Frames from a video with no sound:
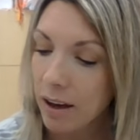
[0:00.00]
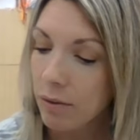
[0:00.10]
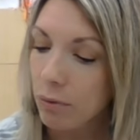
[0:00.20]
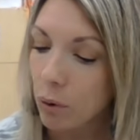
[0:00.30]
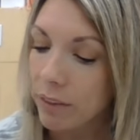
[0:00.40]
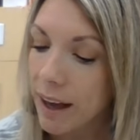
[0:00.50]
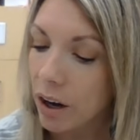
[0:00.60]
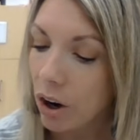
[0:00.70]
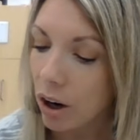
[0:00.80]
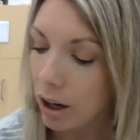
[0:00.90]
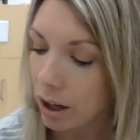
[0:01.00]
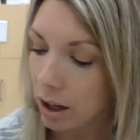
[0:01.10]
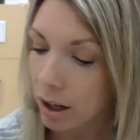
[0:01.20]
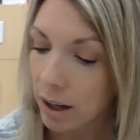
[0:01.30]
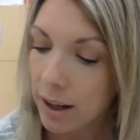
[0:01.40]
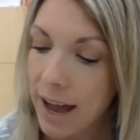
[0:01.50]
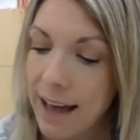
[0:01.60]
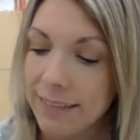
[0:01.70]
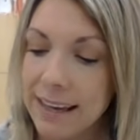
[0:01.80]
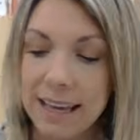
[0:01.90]
for that car
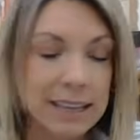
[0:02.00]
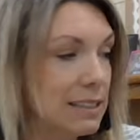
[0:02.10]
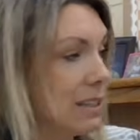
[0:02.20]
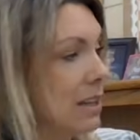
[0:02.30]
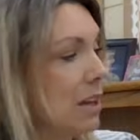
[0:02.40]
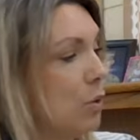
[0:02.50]
at the end,